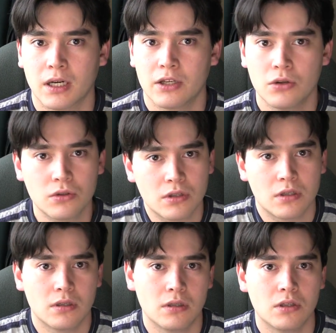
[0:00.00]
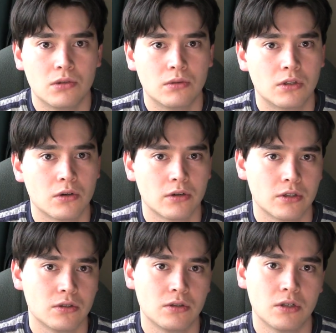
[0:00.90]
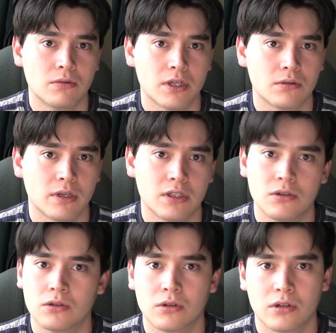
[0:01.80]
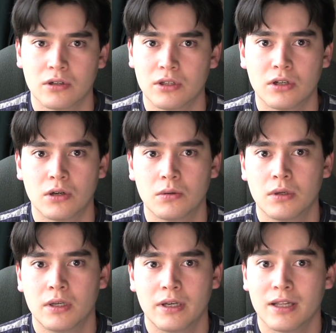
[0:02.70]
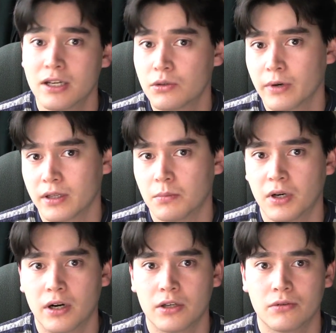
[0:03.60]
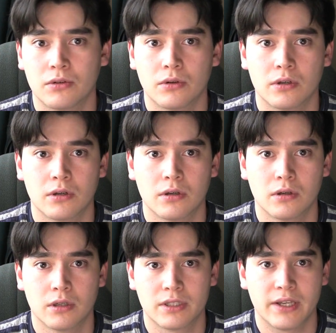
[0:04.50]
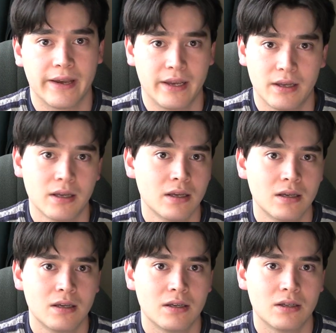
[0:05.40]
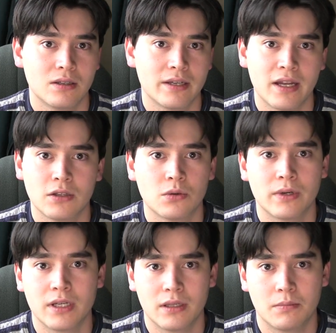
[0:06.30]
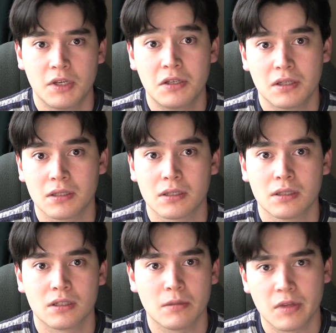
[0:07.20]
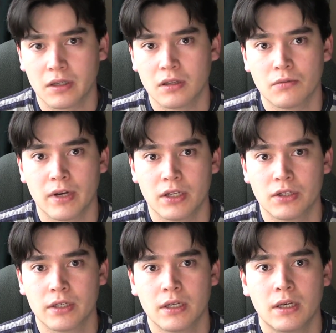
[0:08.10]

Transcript: usually you would go to a sushi restaurant, you'd order, unless you were at the bar, you would order, say, 10, 20 pieces, something in the range.